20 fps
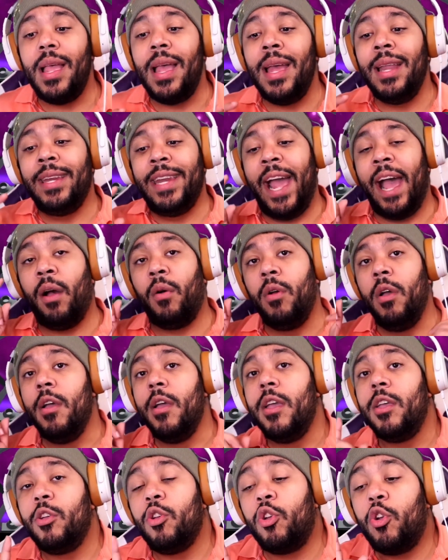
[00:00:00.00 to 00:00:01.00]
Now,
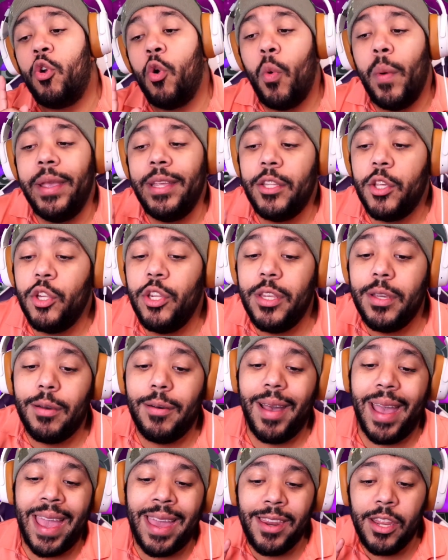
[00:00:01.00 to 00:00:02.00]
you're going to deal
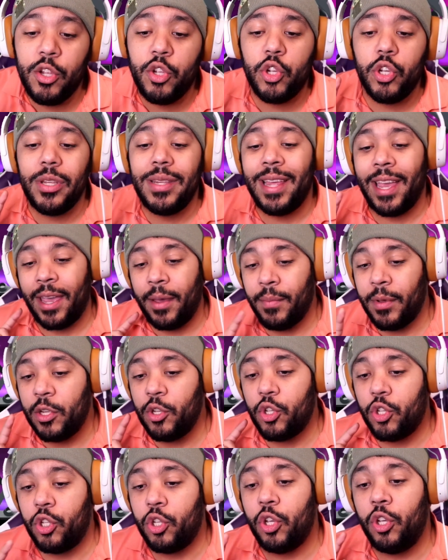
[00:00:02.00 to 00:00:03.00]
energy
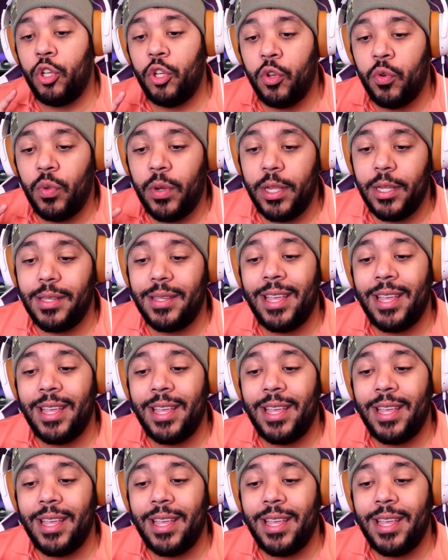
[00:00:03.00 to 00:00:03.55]
damage to units